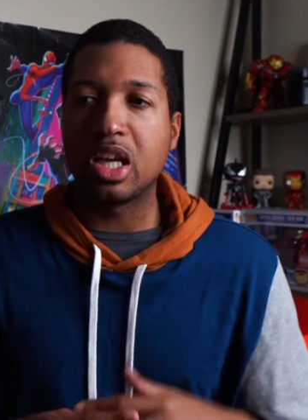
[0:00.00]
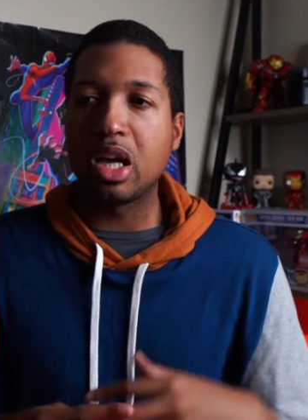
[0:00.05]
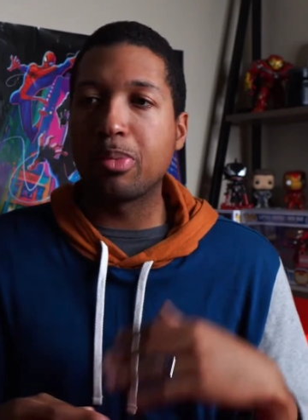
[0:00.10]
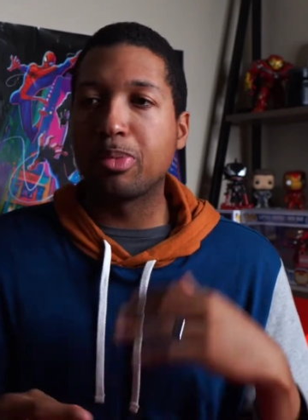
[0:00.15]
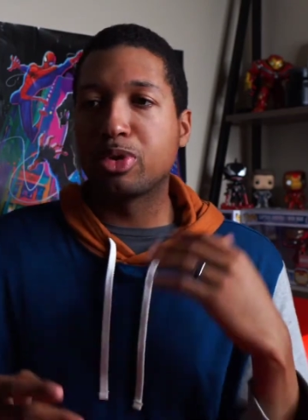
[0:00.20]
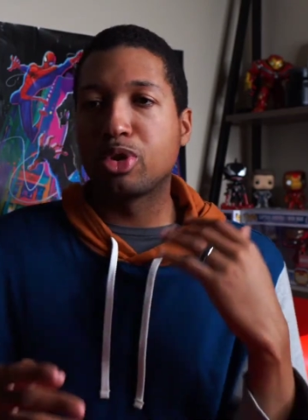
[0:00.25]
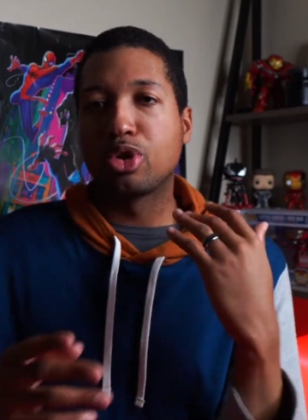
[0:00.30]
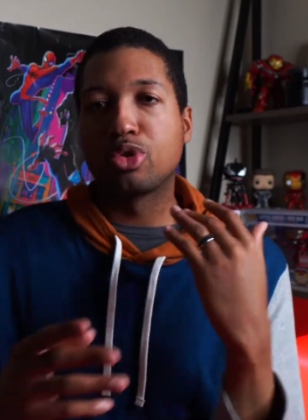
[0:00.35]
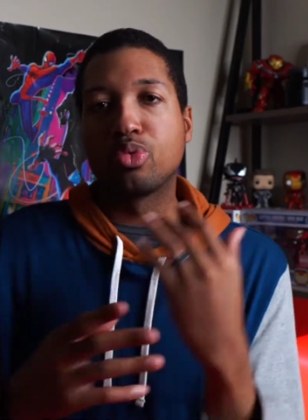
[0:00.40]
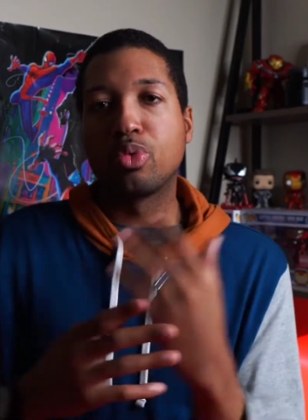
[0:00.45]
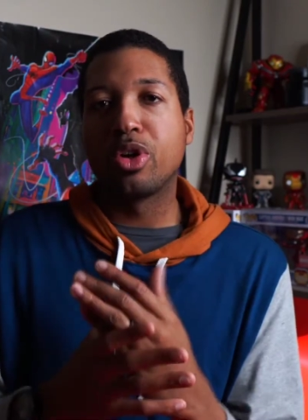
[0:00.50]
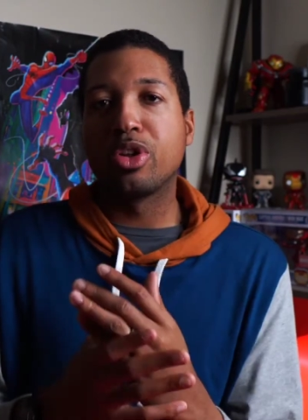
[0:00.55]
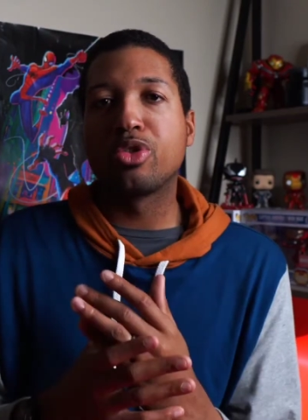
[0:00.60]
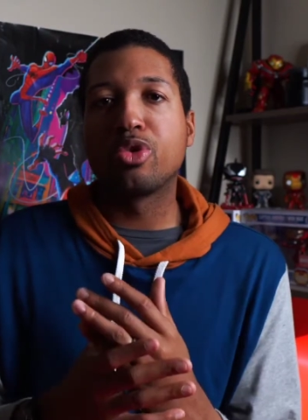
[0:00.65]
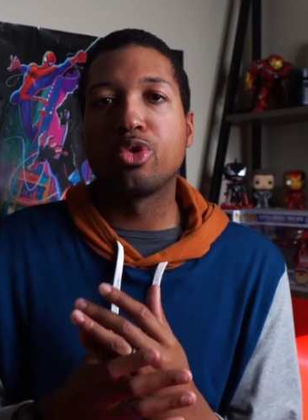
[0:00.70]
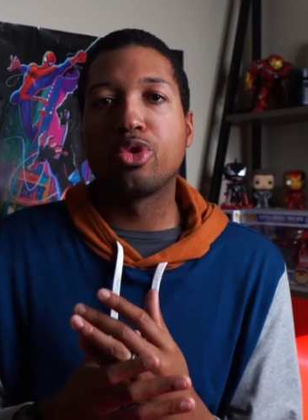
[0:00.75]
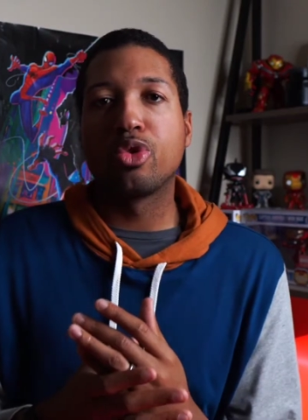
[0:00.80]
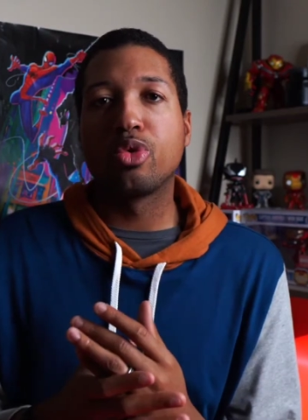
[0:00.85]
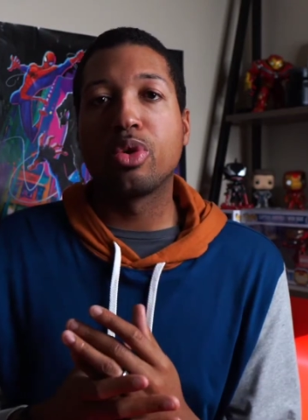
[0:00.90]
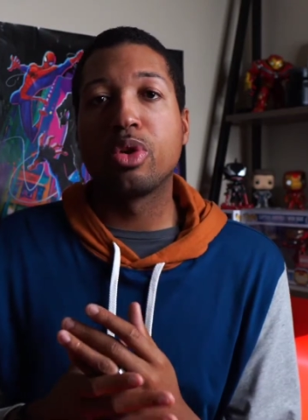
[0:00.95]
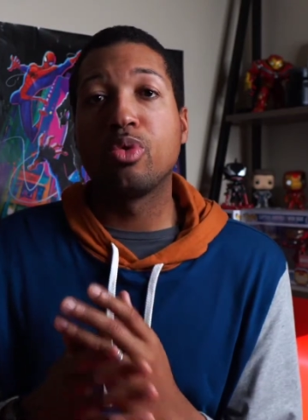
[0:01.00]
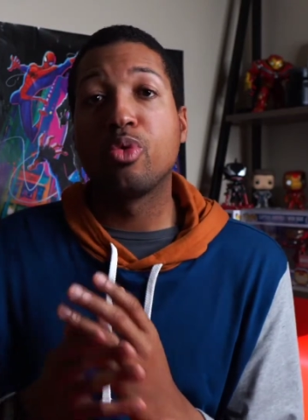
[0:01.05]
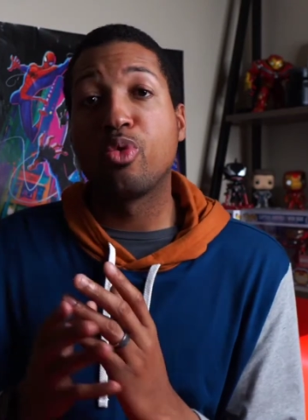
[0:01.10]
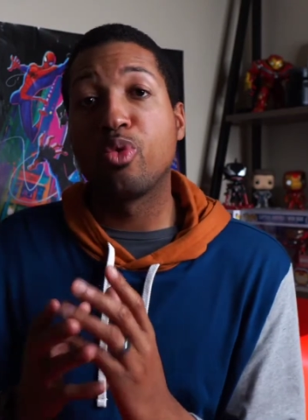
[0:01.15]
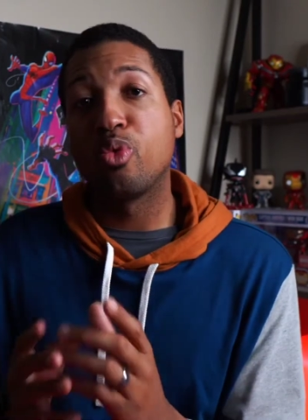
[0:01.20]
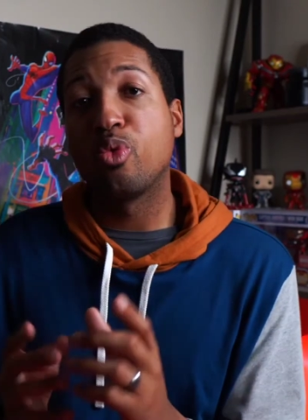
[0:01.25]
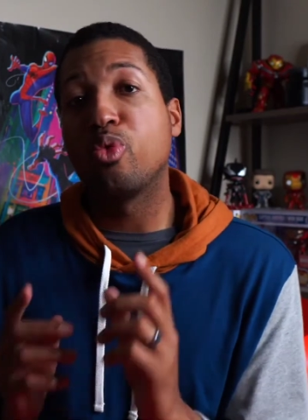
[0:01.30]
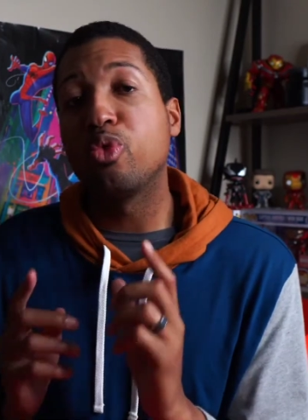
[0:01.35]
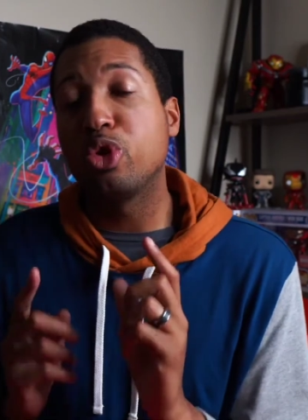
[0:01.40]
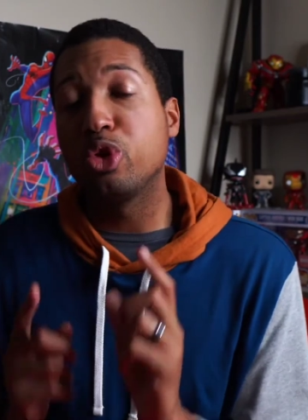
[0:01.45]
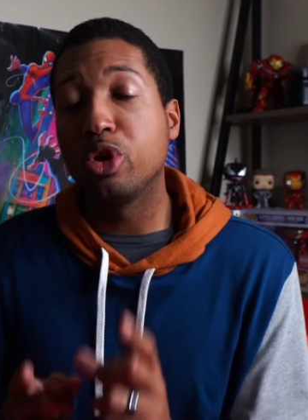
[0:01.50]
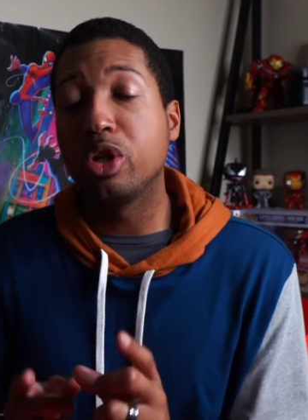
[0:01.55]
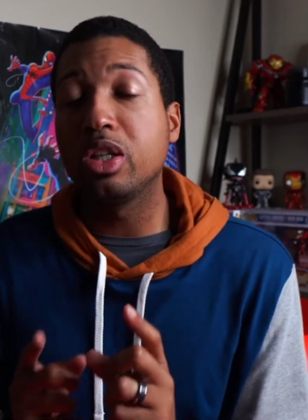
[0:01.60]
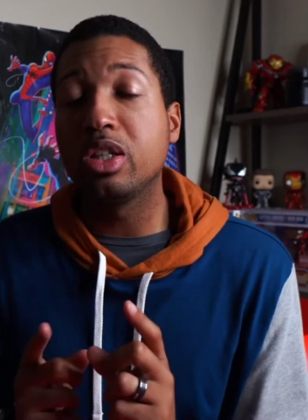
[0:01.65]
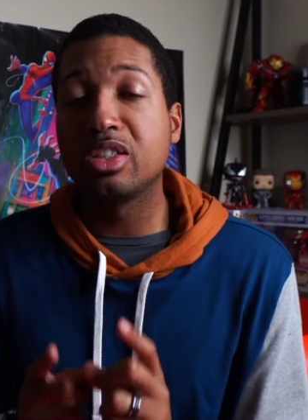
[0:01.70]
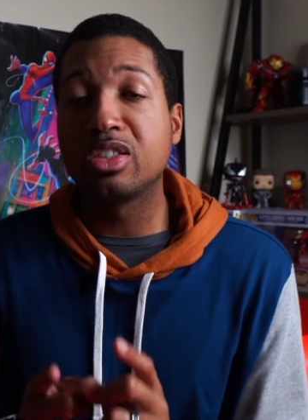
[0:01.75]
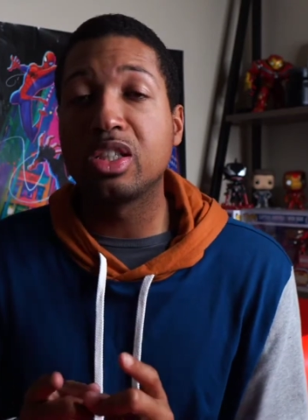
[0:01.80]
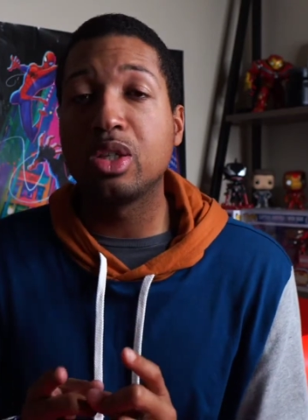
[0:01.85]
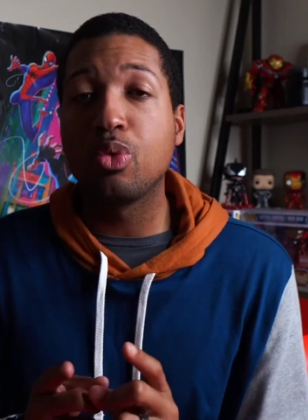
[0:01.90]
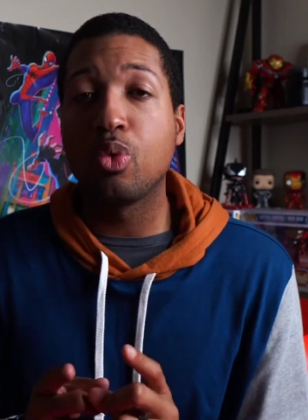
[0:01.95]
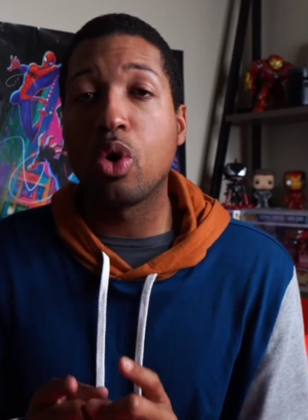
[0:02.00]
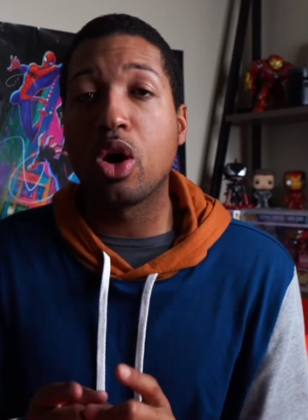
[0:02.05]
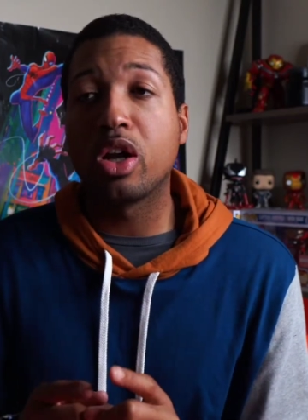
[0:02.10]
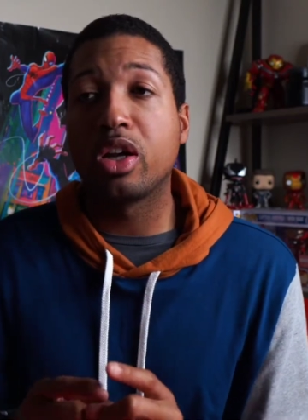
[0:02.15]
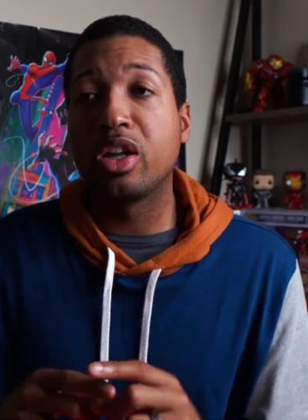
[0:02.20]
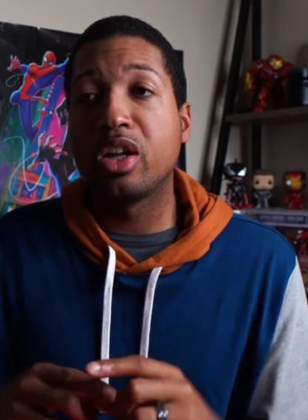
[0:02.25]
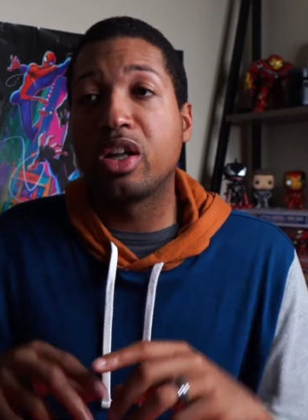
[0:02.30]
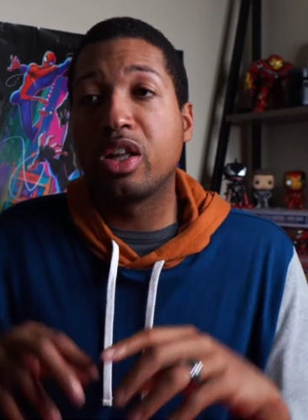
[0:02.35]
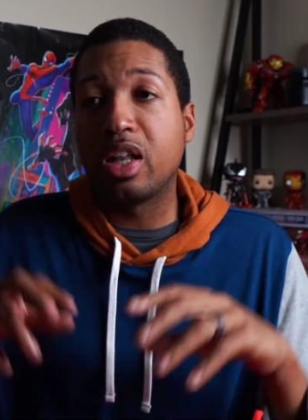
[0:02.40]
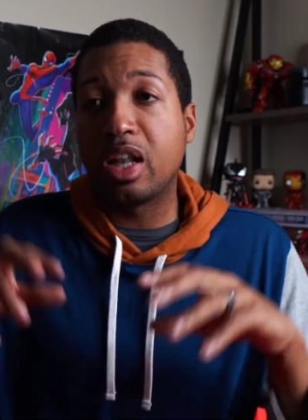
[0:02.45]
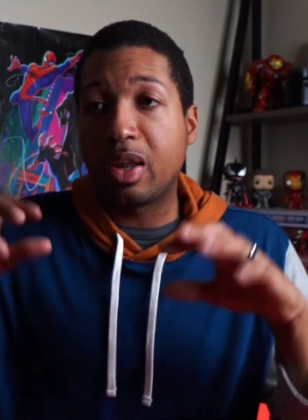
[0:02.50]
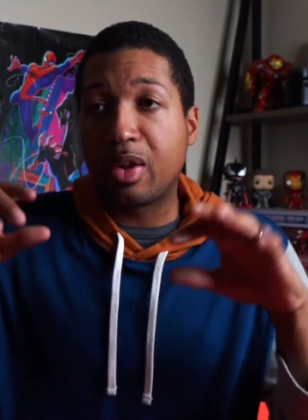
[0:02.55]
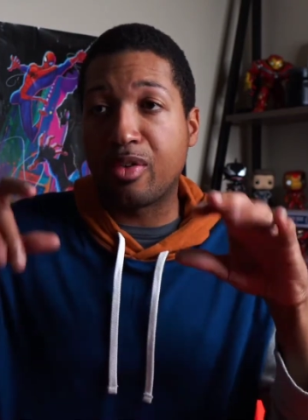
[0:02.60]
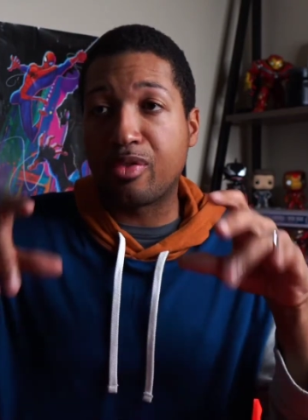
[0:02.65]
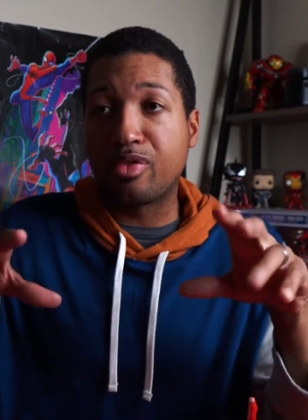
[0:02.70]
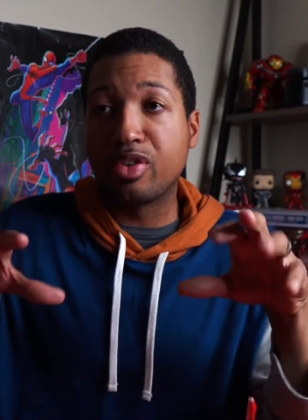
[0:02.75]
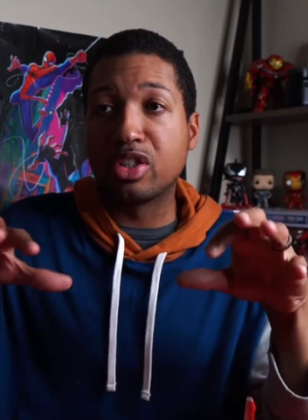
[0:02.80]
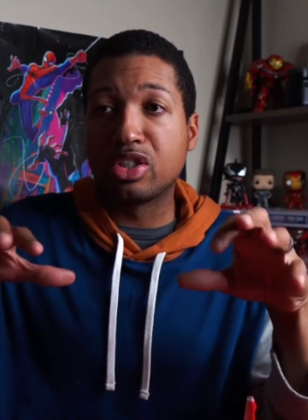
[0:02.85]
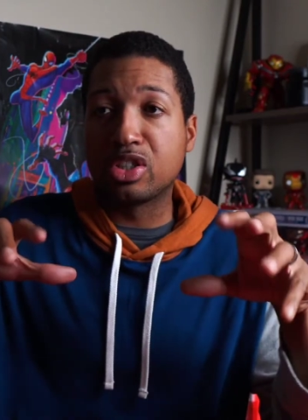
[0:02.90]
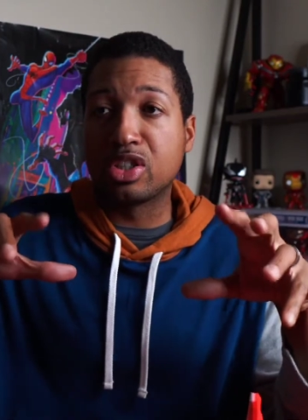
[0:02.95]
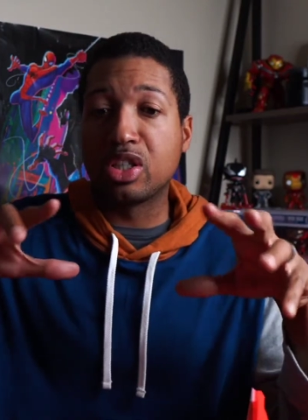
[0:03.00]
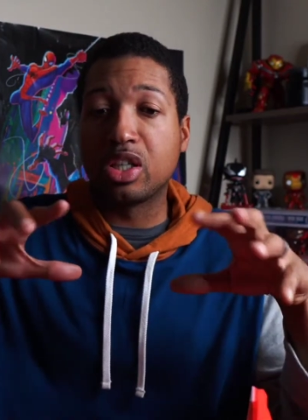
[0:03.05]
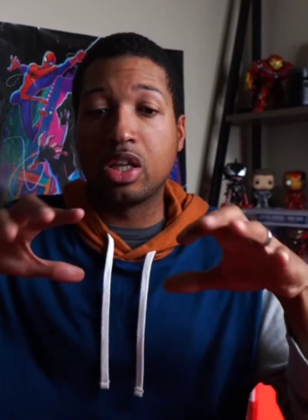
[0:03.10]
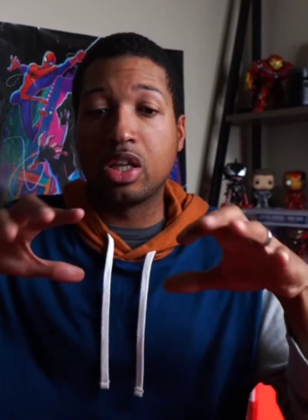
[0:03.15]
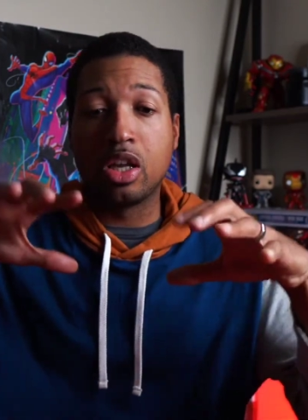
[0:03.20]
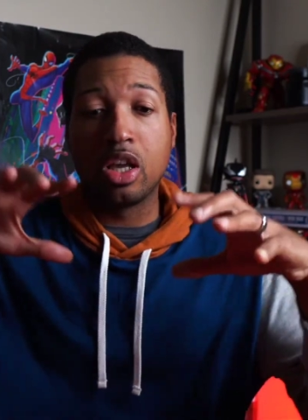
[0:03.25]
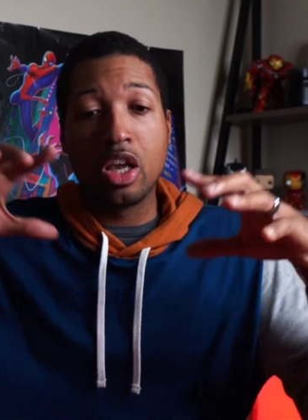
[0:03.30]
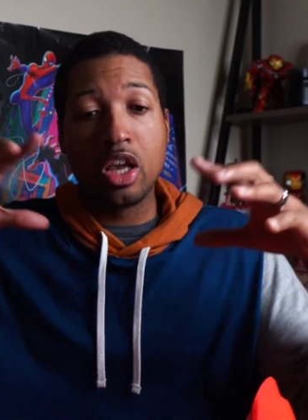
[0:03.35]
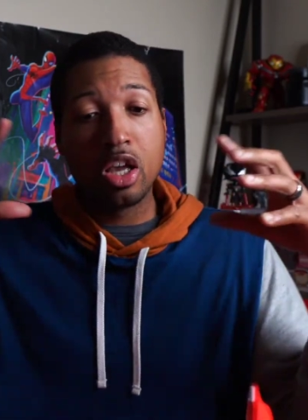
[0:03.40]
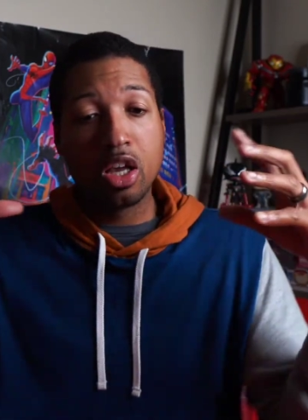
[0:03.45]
Episodes 1 through 3, you didn't see Wanda officially,